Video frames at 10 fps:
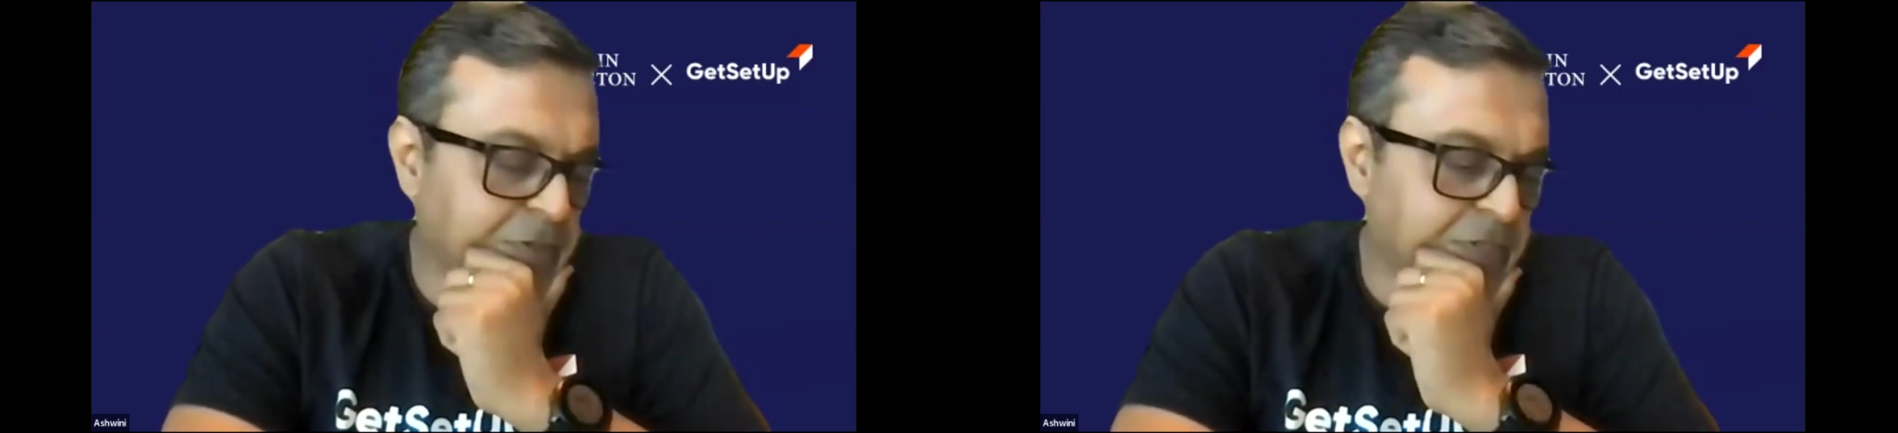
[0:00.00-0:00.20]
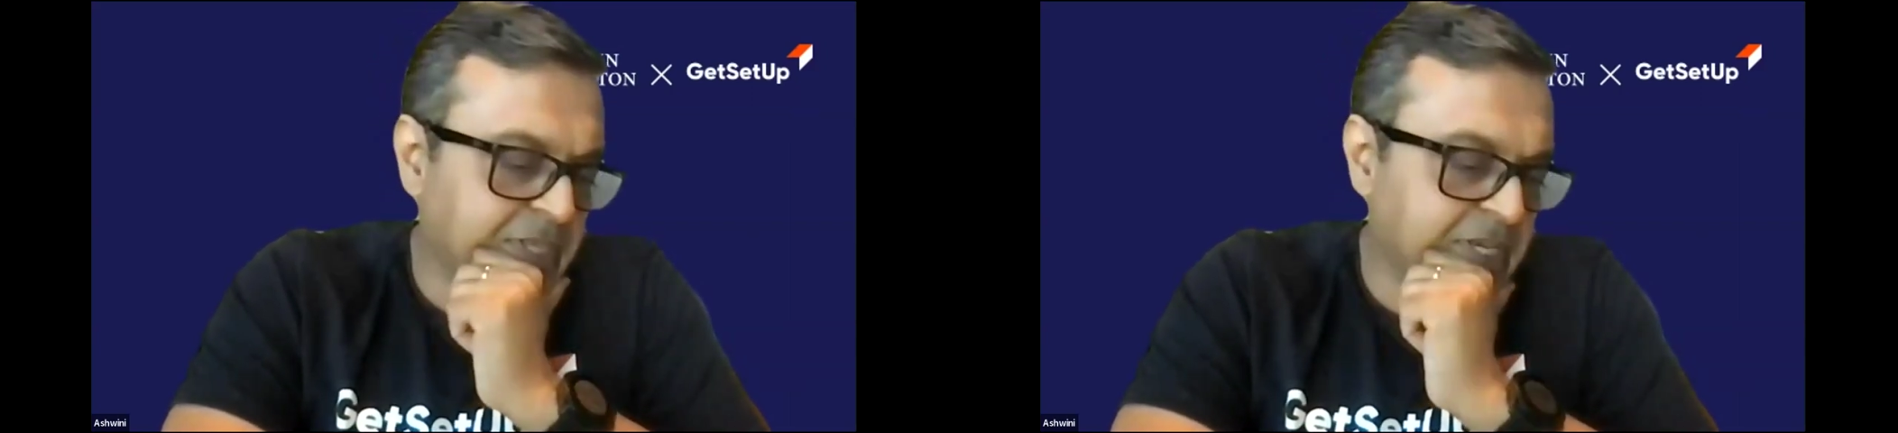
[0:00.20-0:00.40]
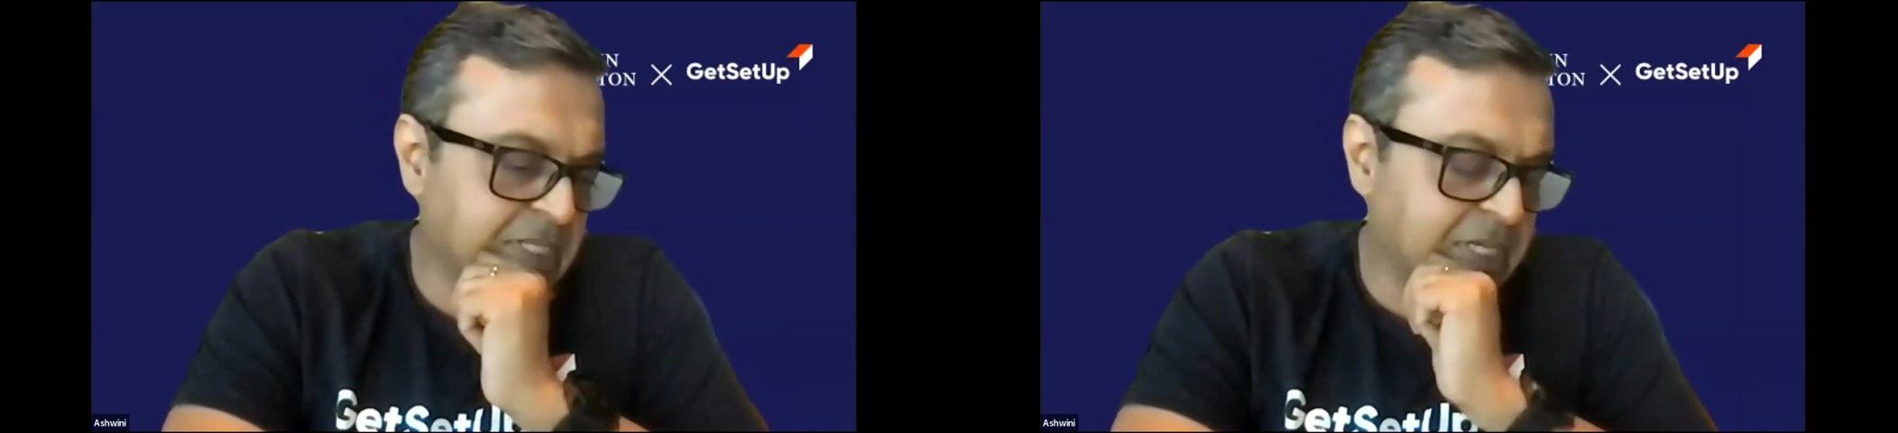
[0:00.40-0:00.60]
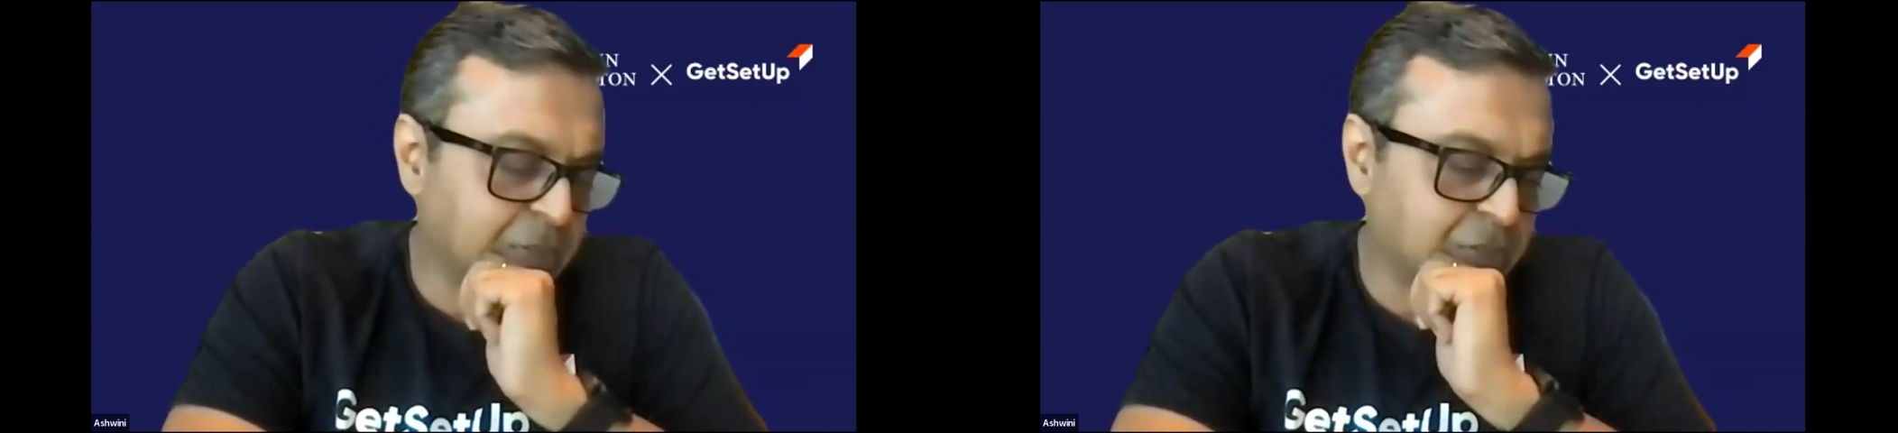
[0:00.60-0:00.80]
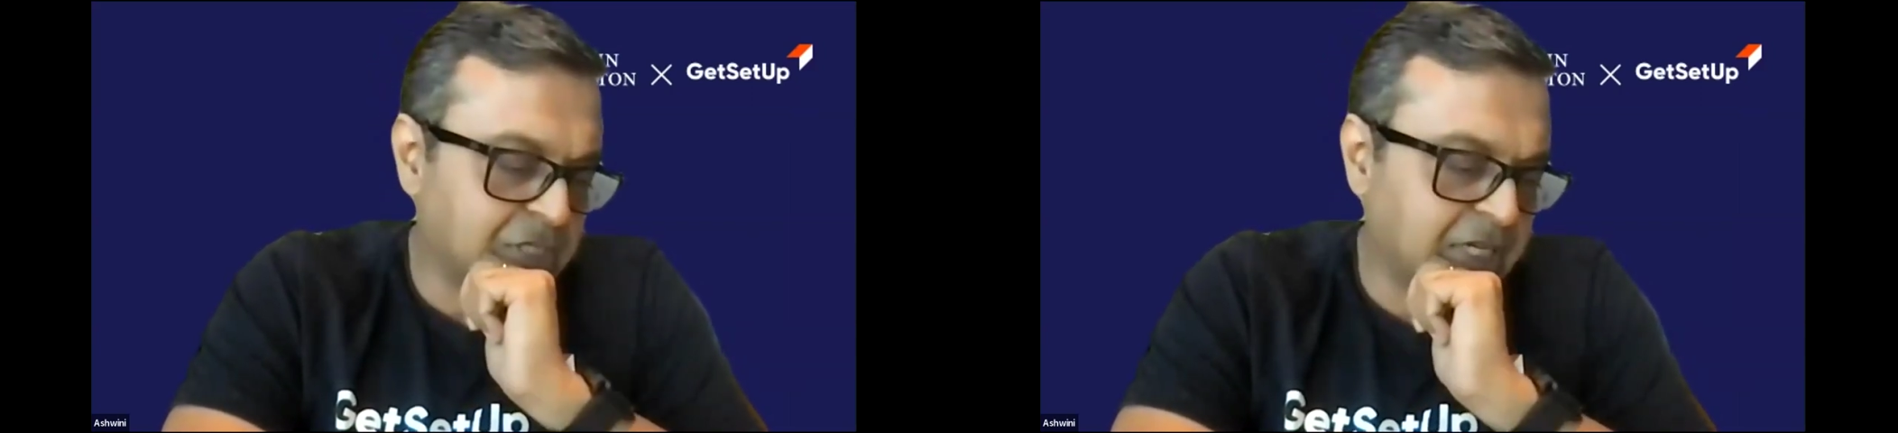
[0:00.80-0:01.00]
of the things
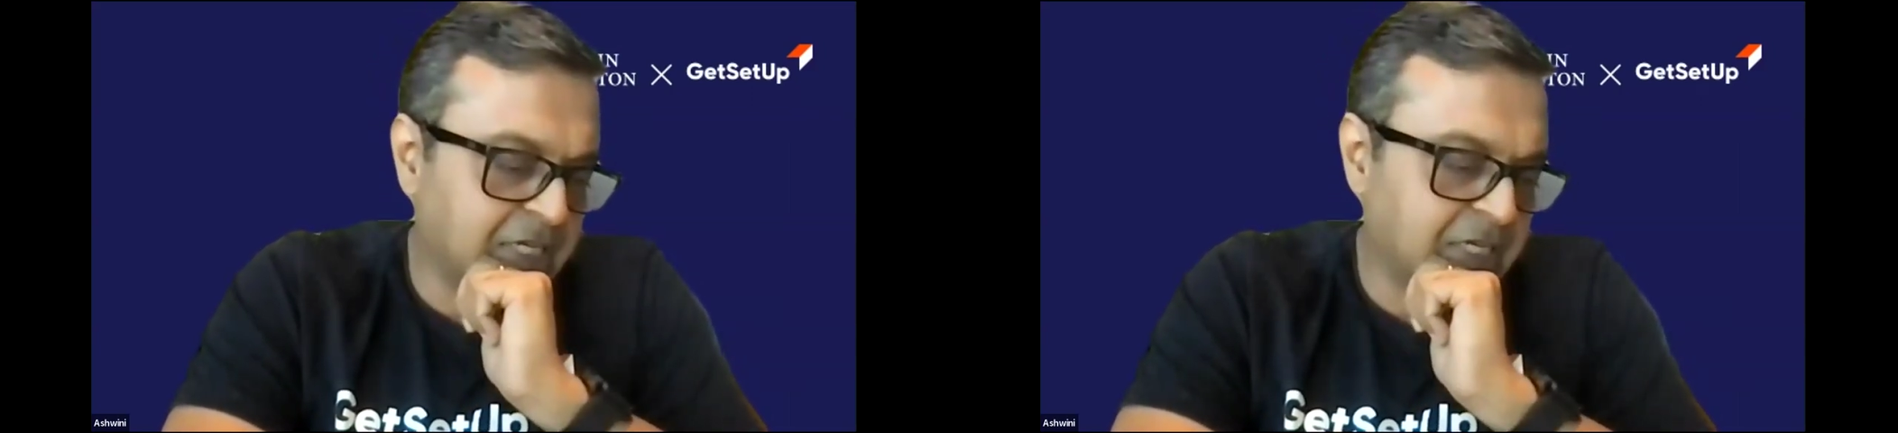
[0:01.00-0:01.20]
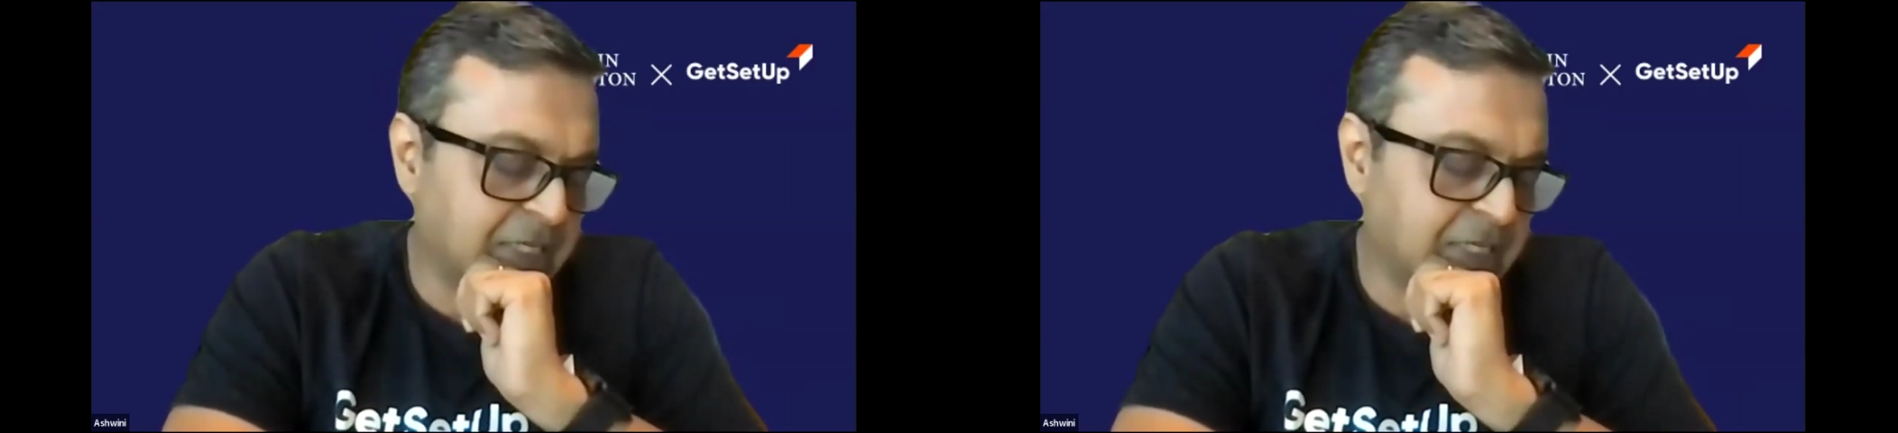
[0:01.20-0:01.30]
that you said,